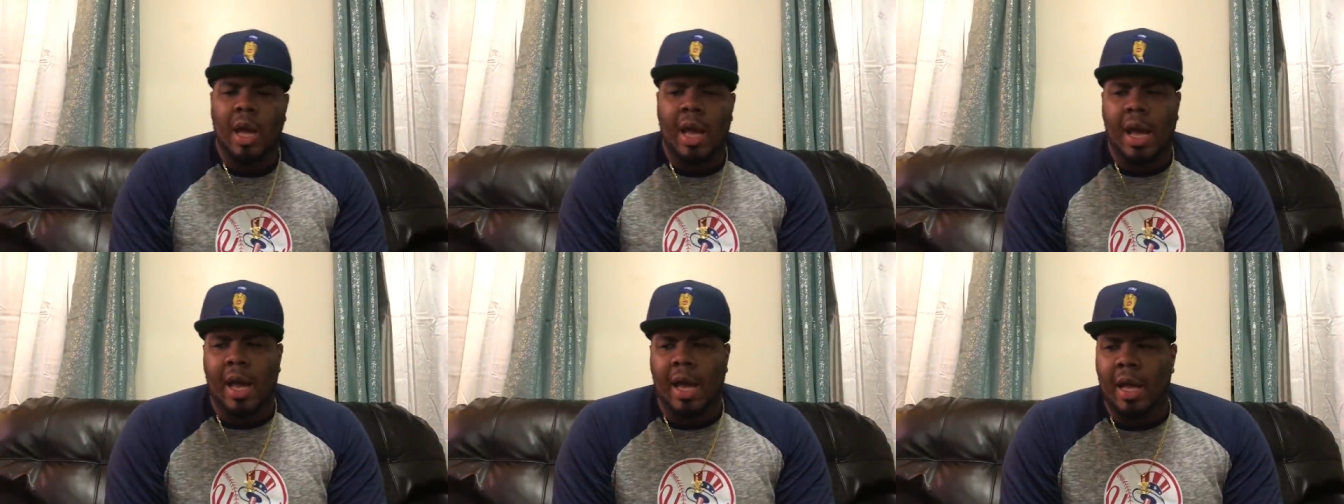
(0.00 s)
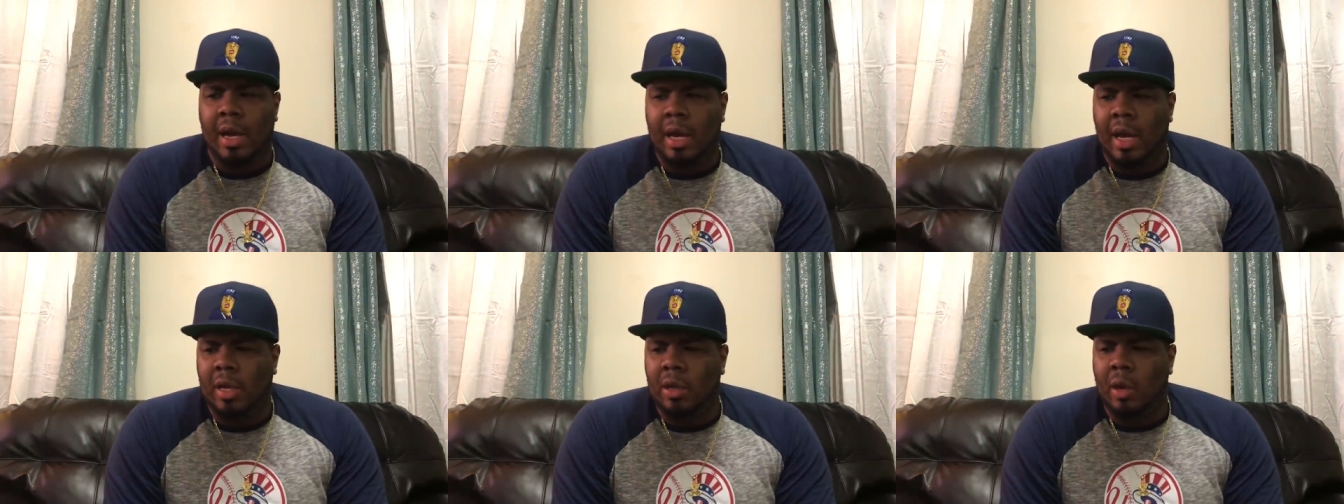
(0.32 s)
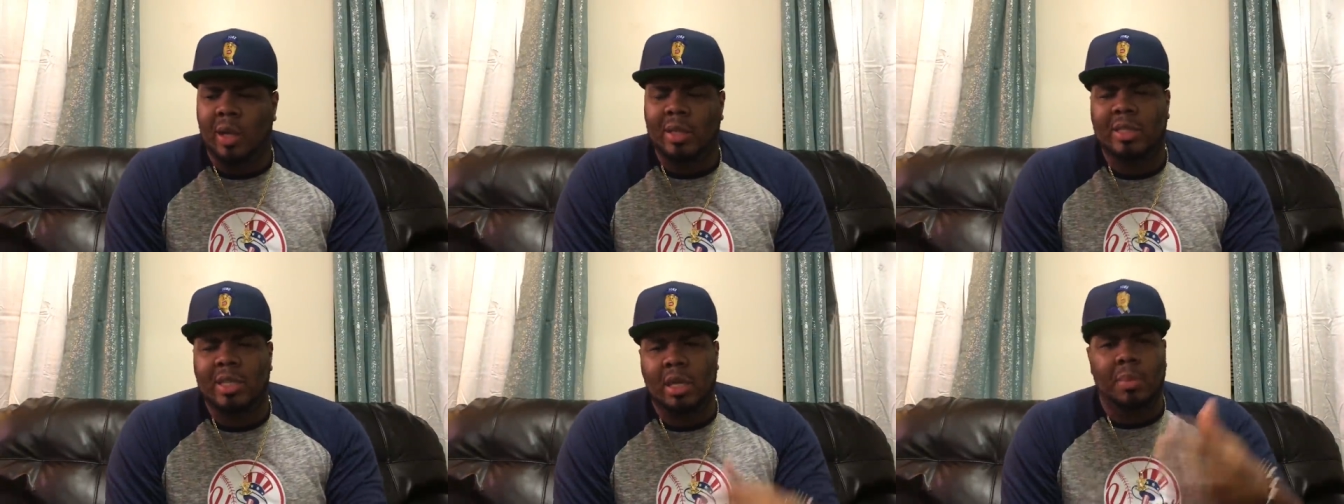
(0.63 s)
And you
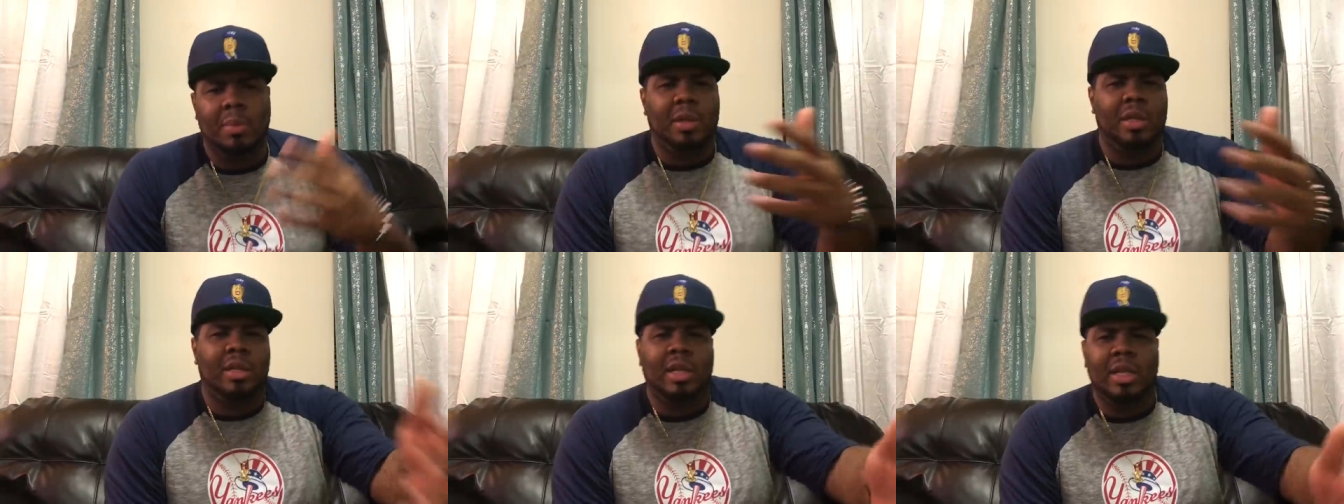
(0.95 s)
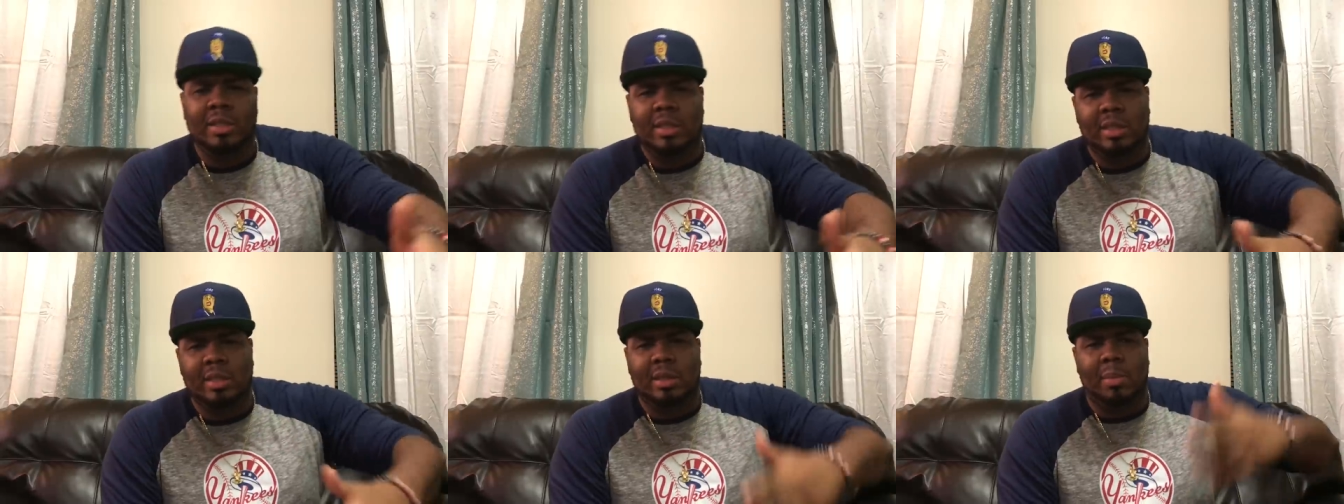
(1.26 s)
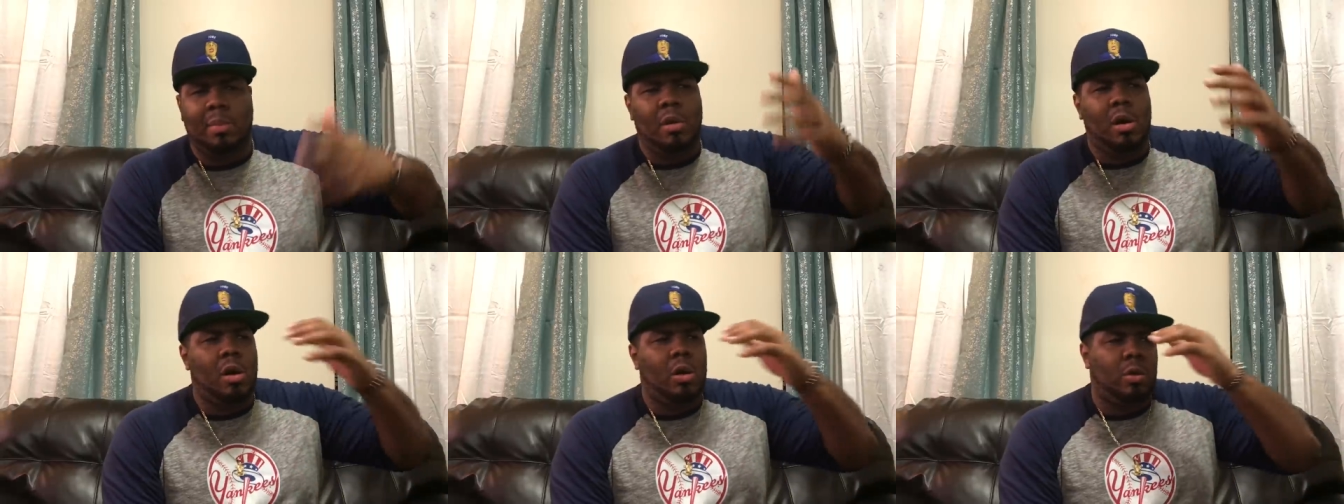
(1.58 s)
know, I seen him in Desus
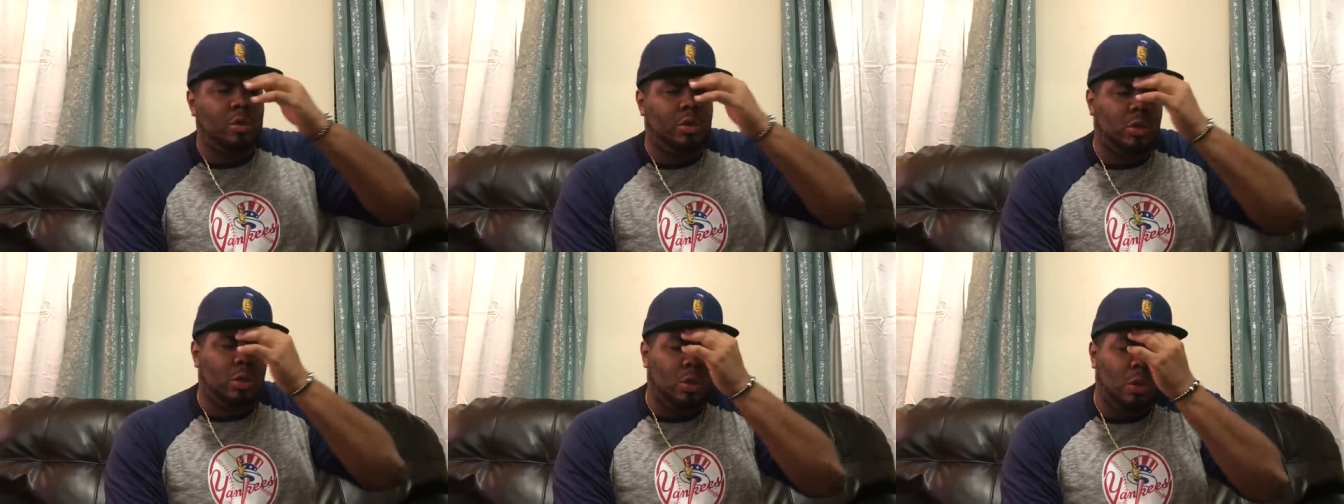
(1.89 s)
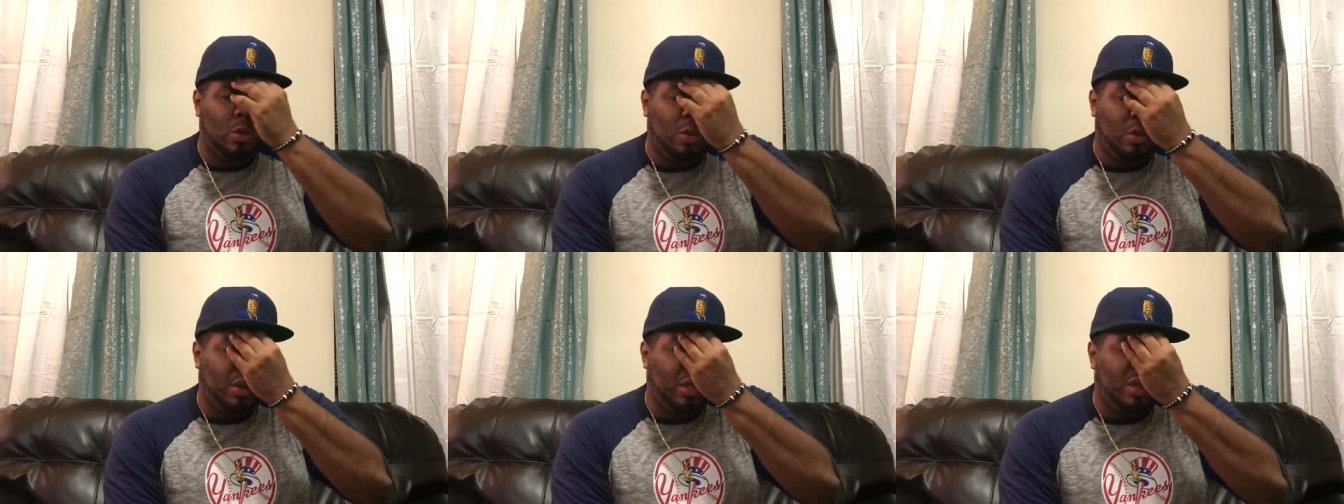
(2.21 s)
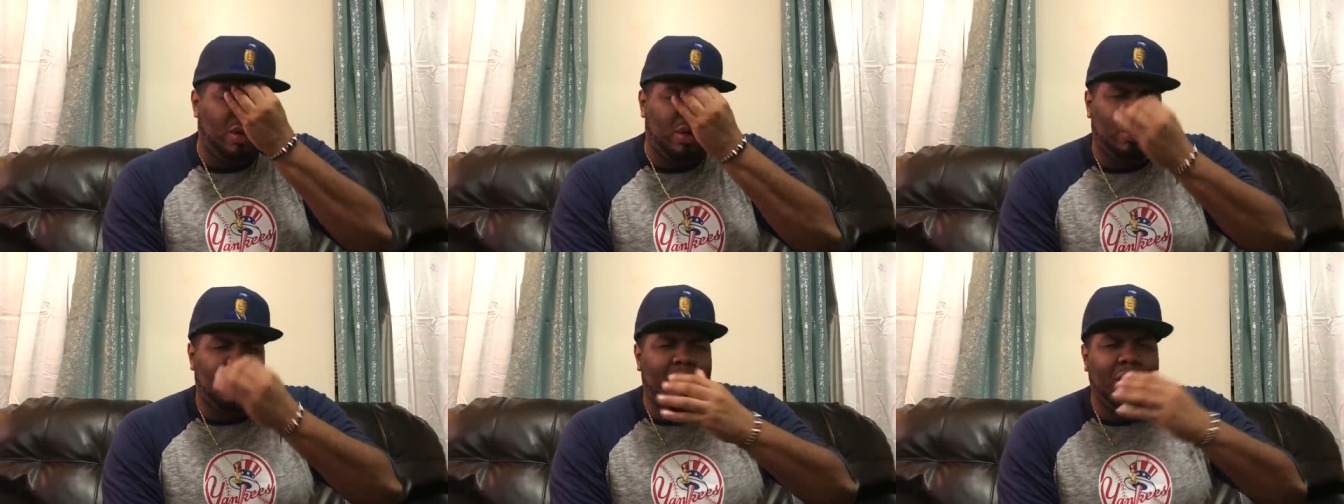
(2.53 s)
and Mero too,
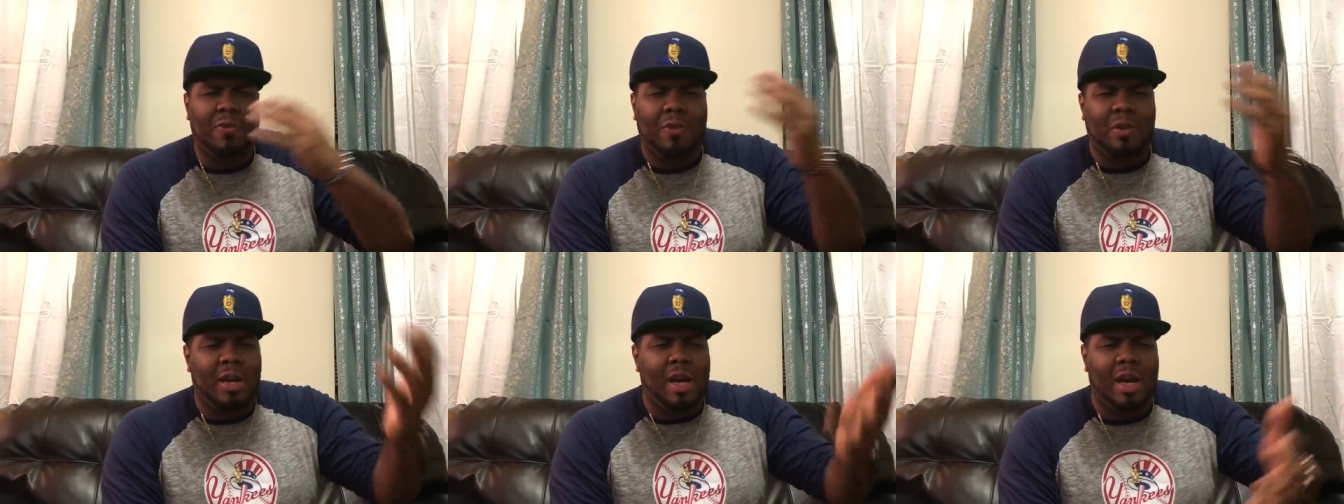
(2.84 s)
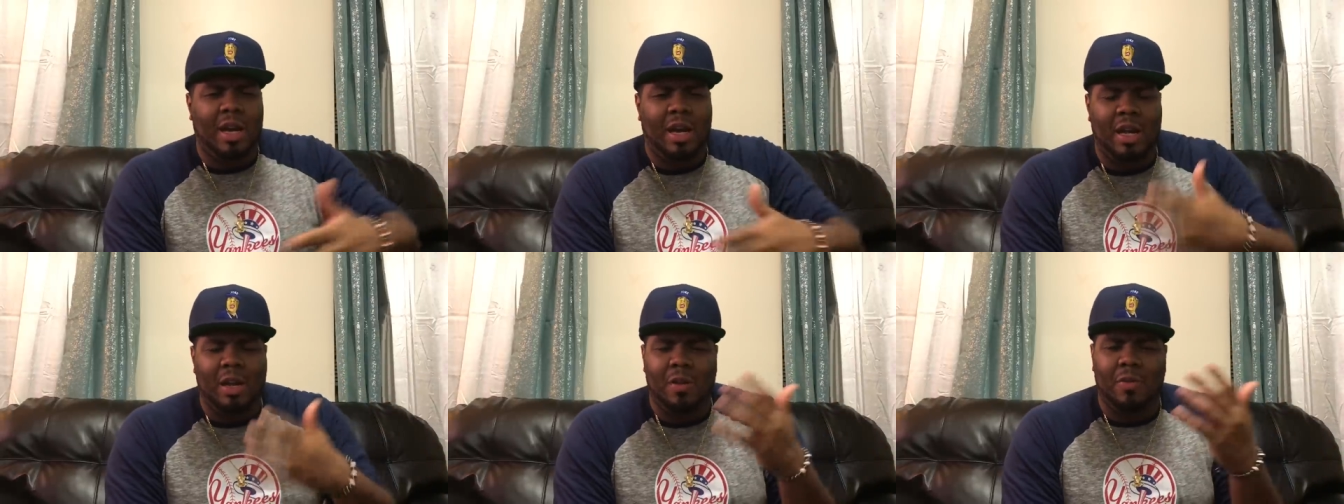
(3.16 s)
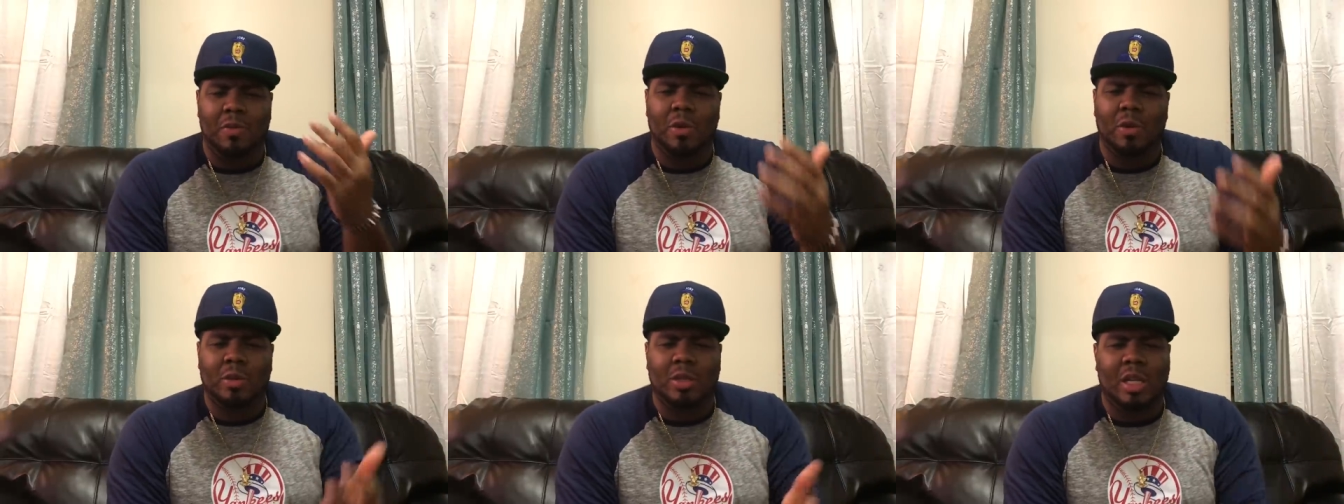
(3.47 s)
and you know, different kind of
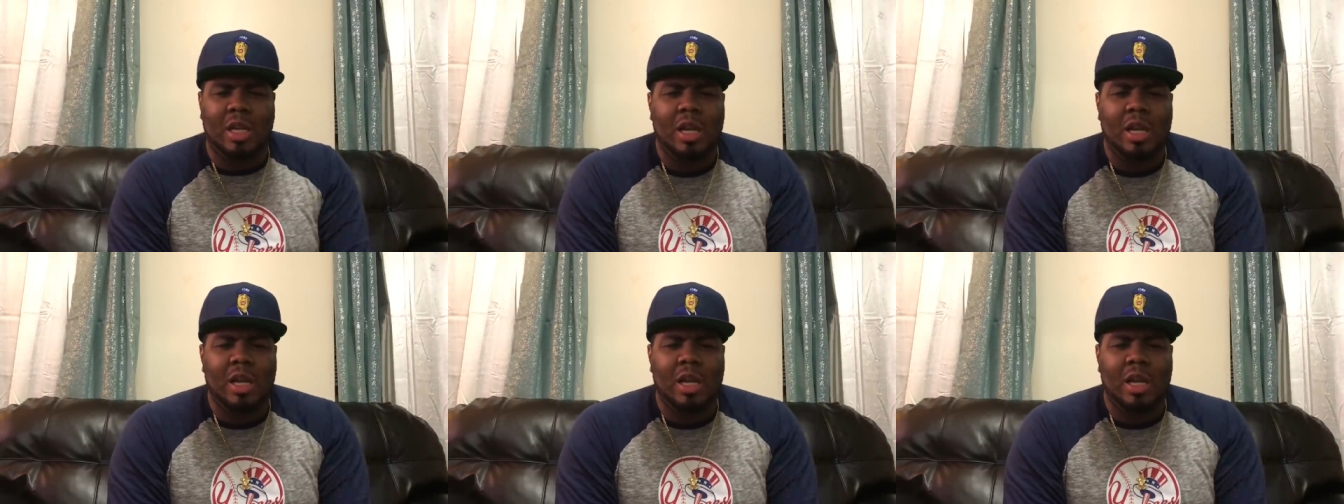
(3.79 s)
interviews.